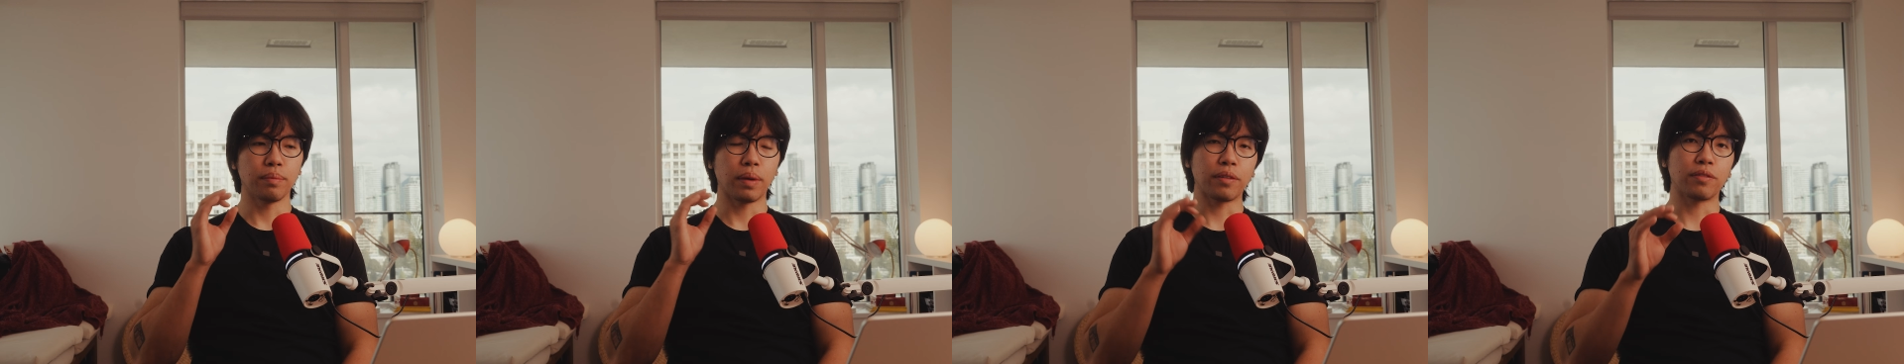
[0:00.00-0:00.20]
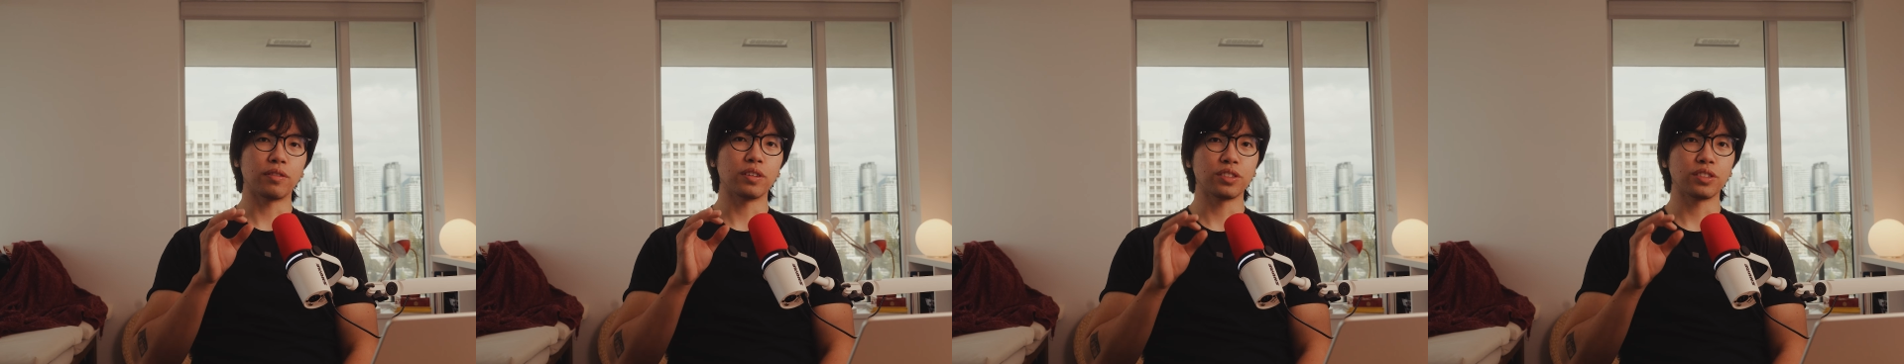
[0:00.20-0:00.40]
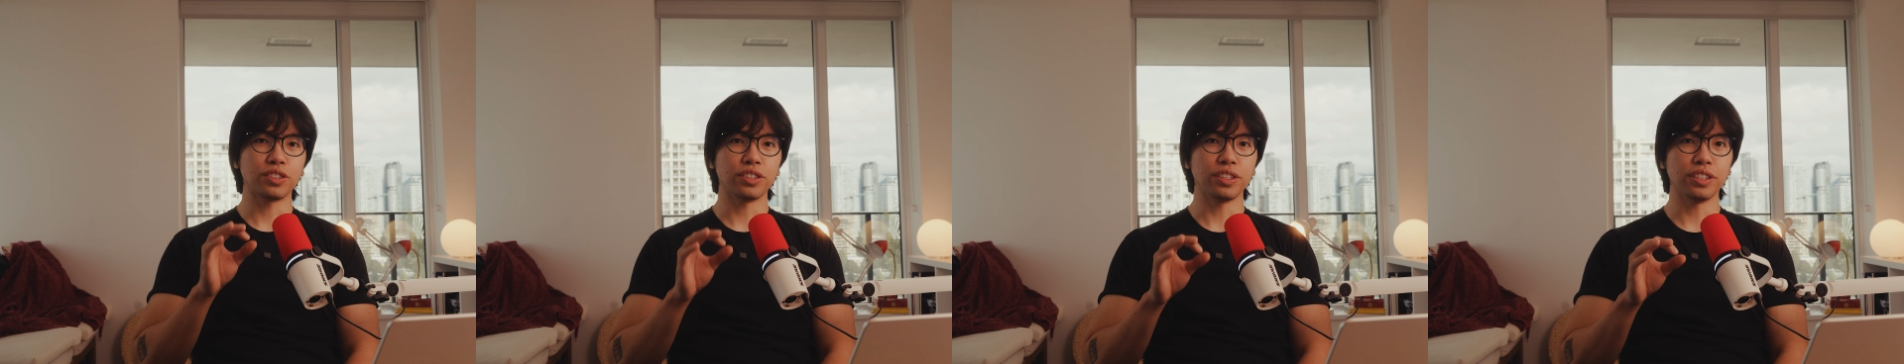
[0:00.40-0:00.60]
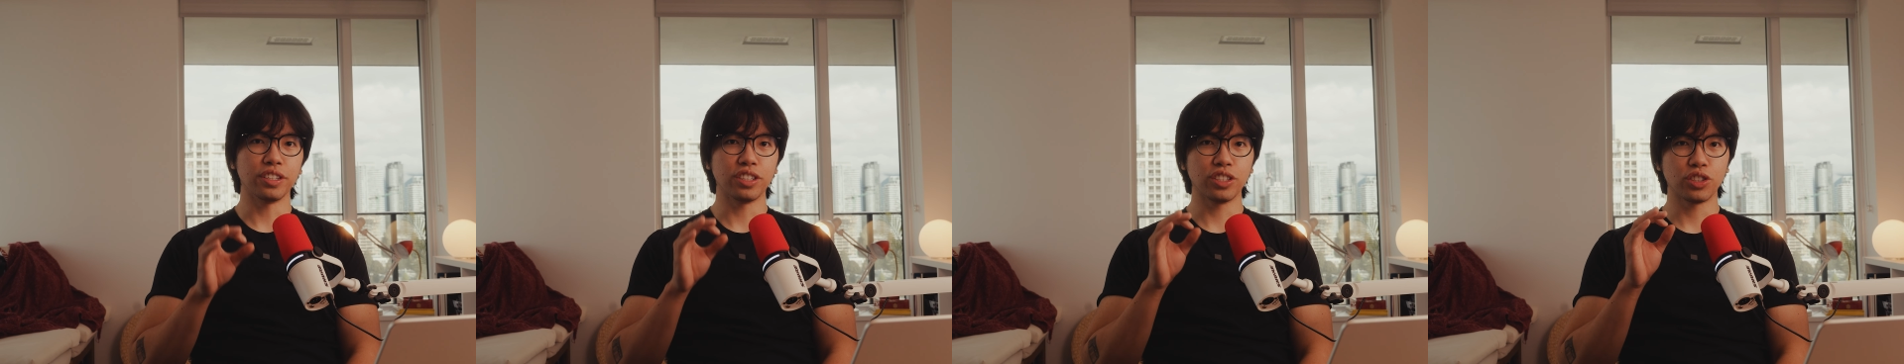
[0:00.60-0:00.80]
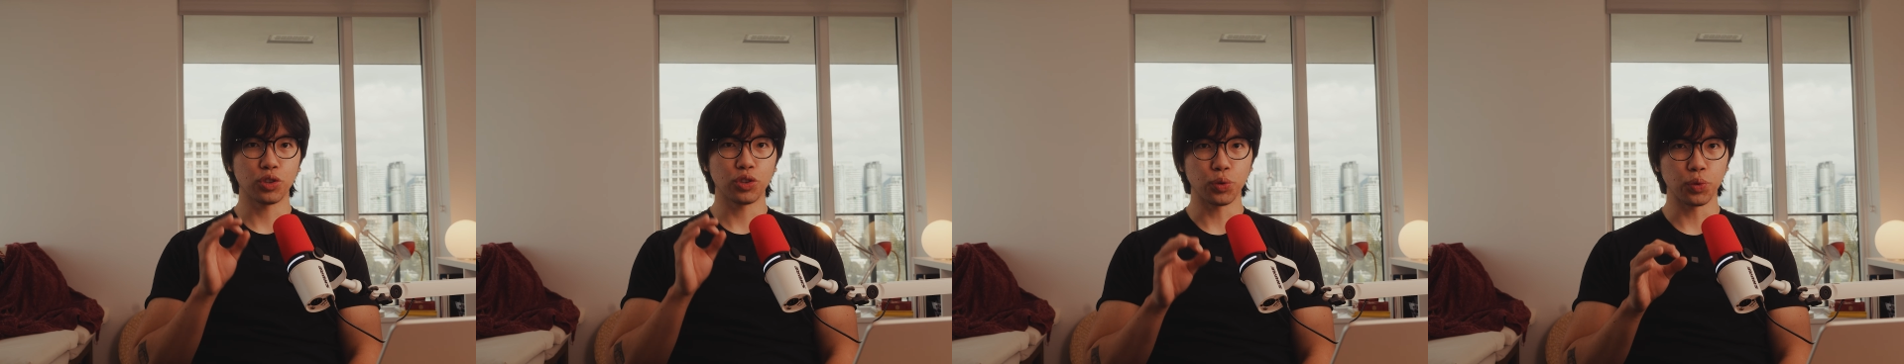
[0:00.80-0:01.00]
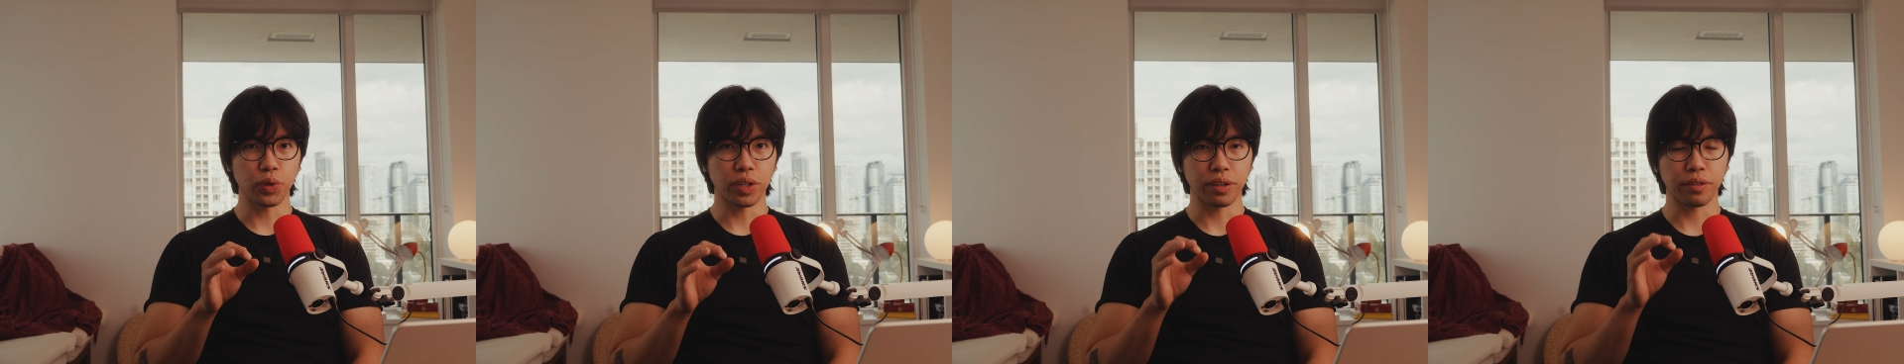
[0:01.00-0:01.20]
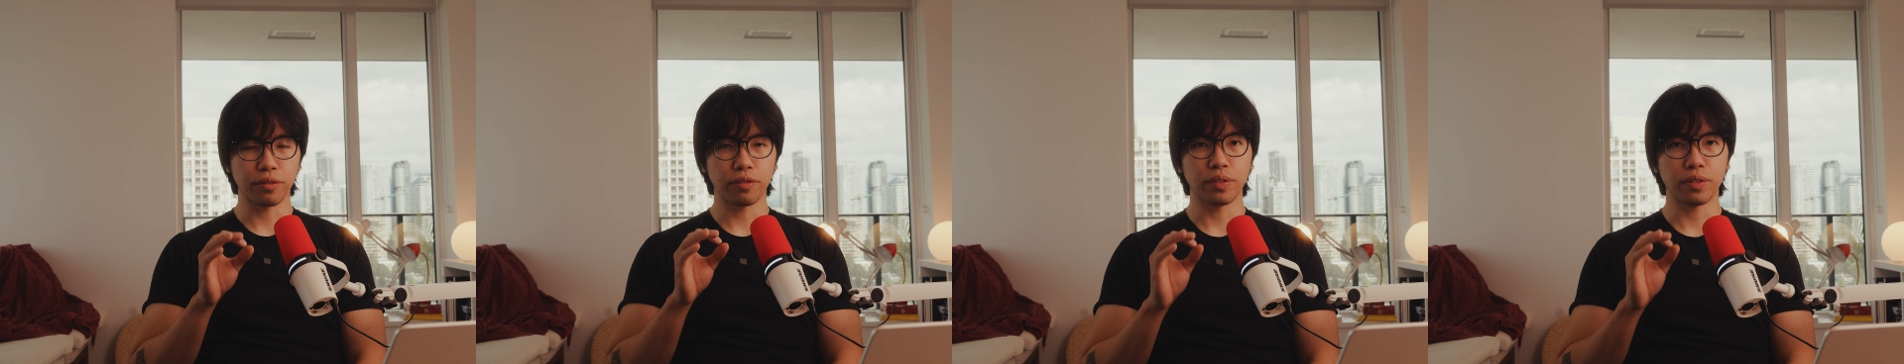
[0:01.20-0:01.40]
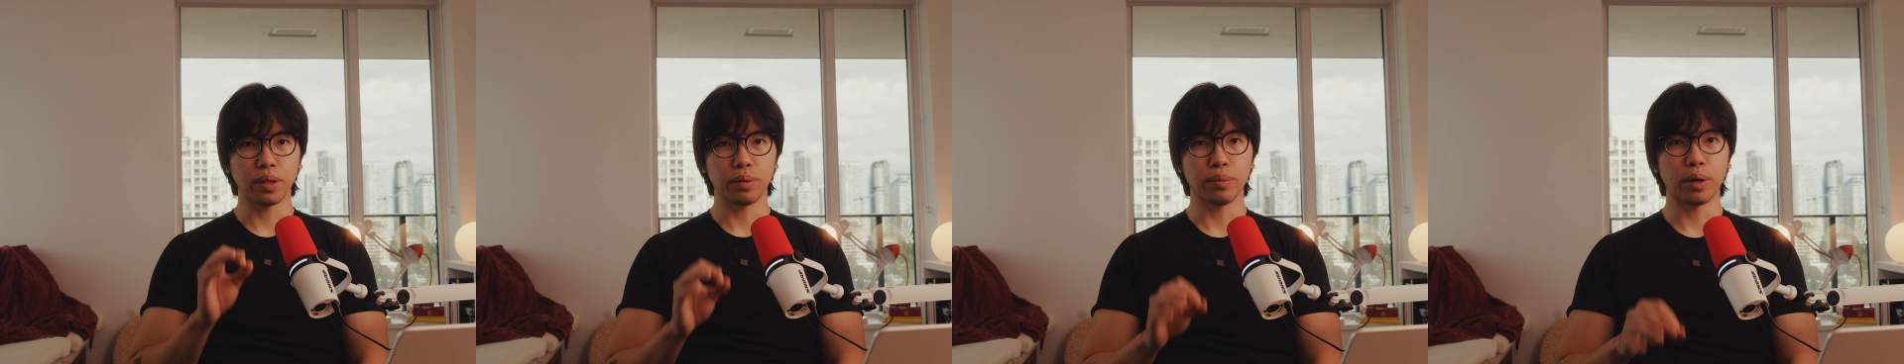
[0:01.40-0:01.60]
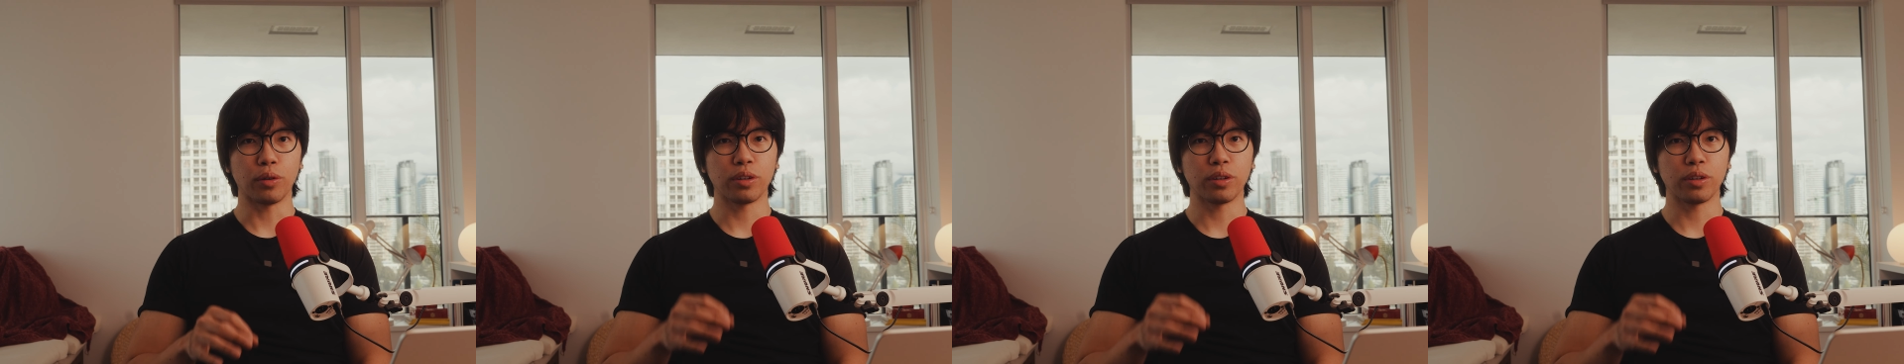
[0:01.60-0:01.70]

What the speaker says: my first year shooting film.